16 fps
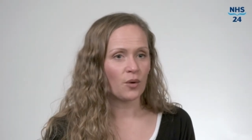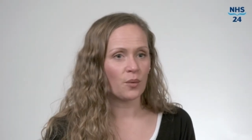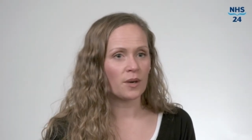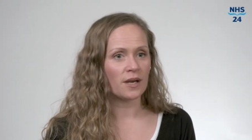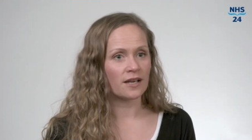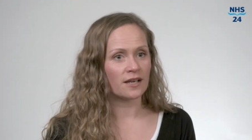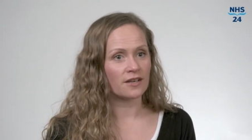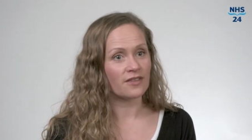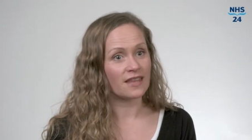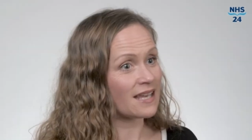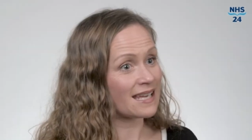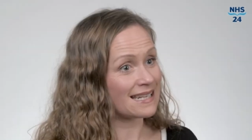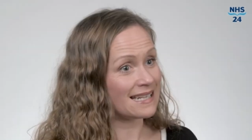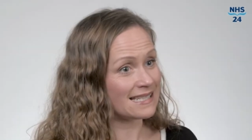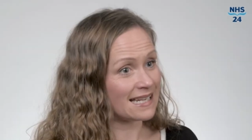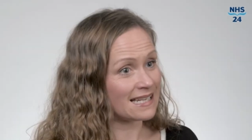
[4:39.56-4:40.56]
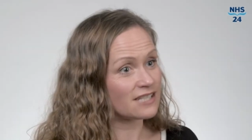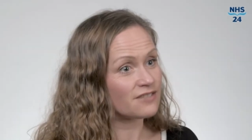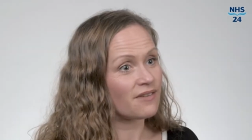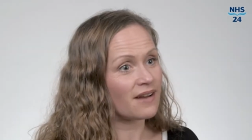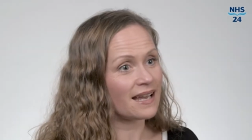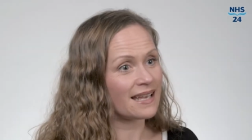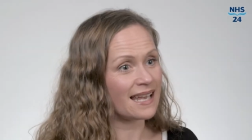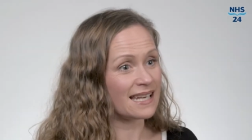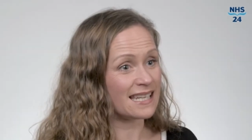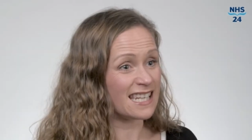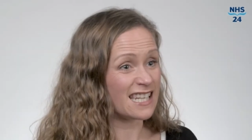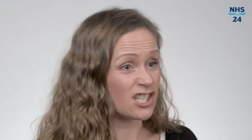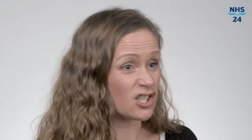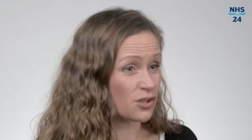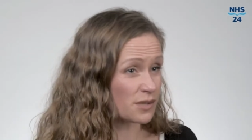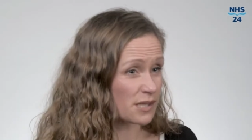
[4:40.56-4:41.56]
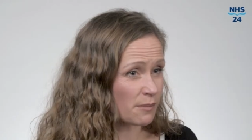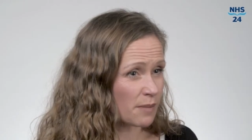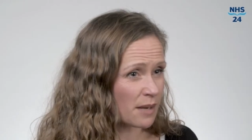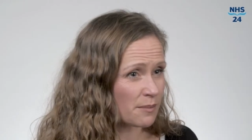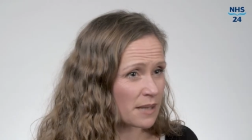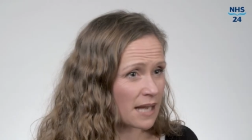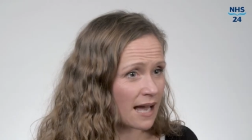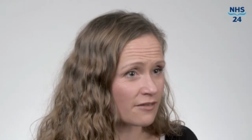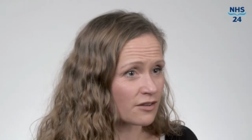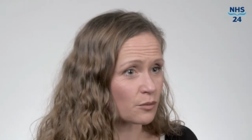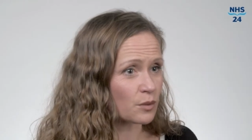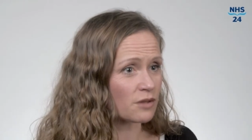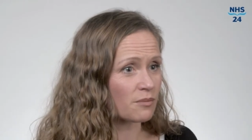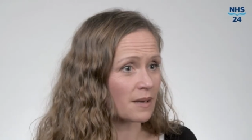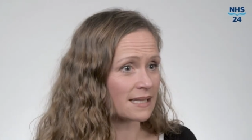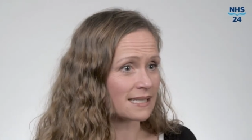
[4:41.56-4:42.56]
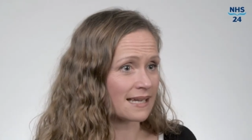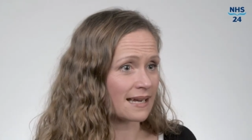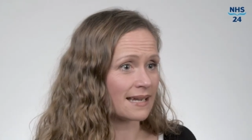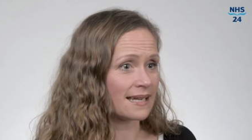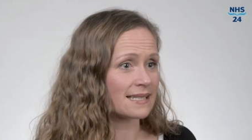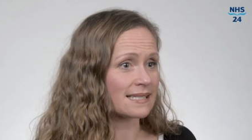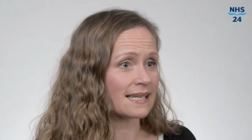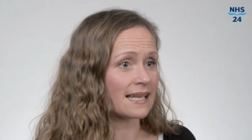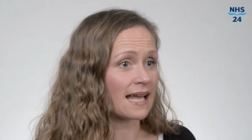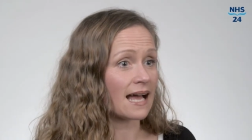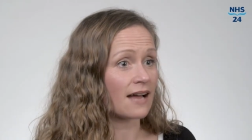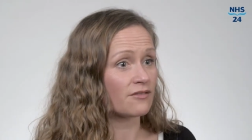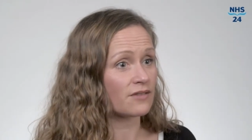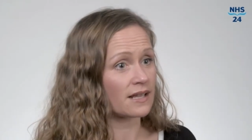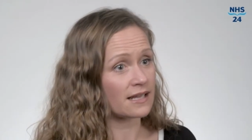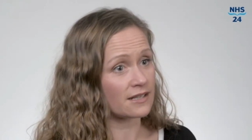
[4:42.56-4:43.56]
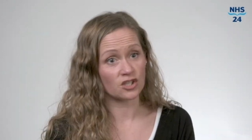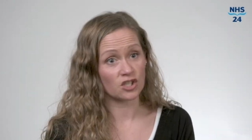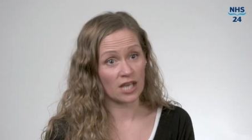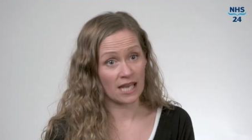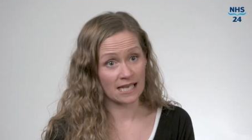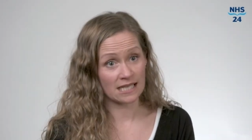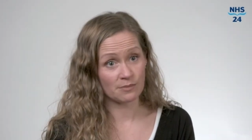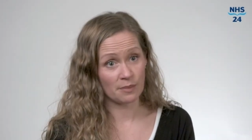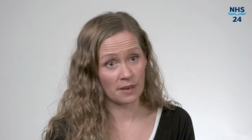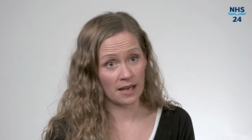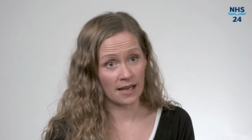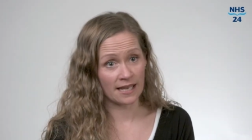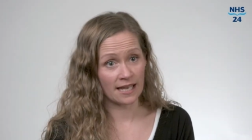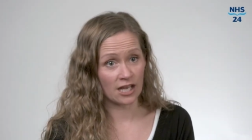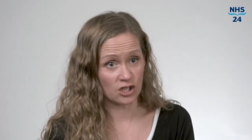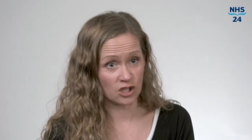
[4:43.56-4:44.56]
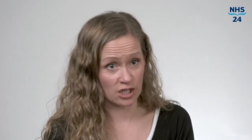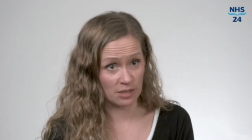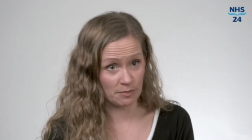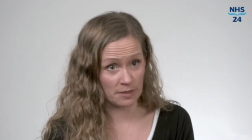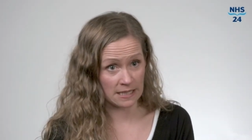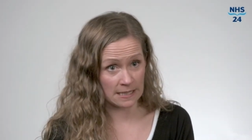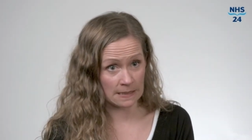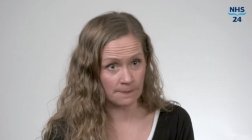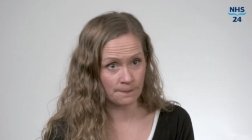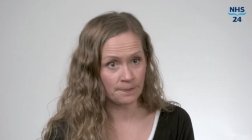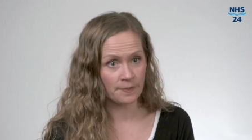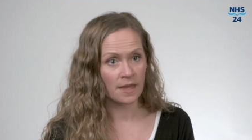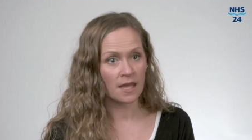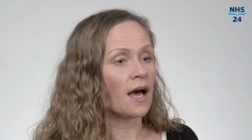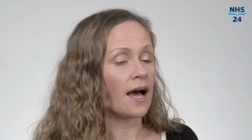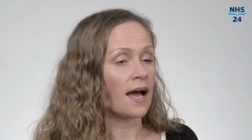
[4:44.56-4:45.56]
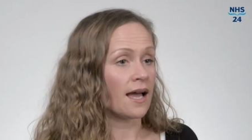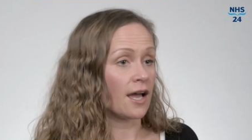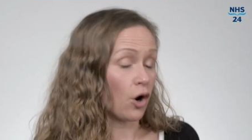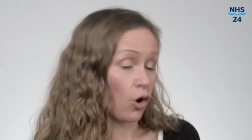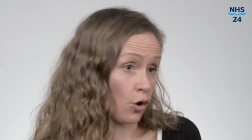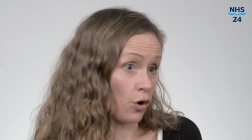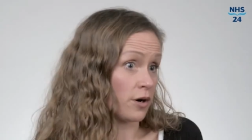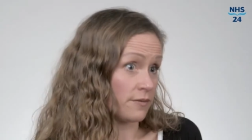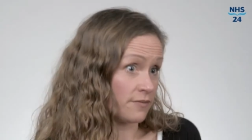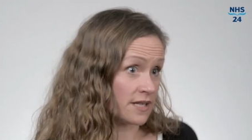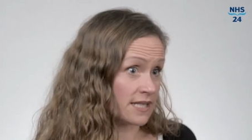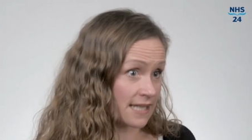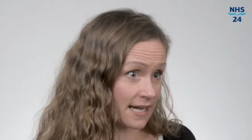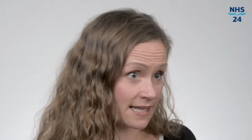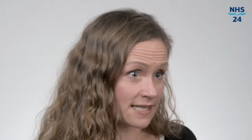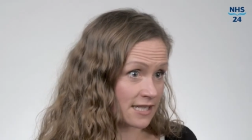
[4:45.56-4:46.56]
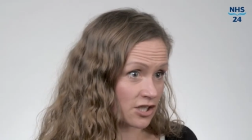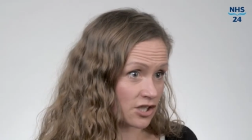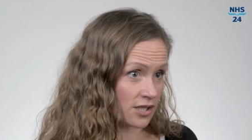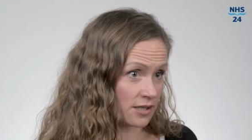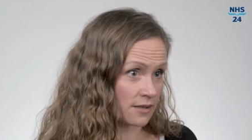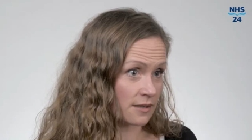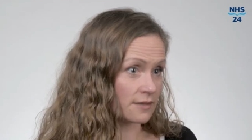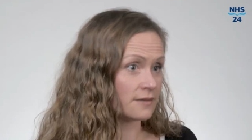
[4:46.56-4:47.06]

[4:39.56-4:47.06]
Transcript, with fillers: where they can identify any issues I might be having with my diet and have that checked by a GP or the dietitian.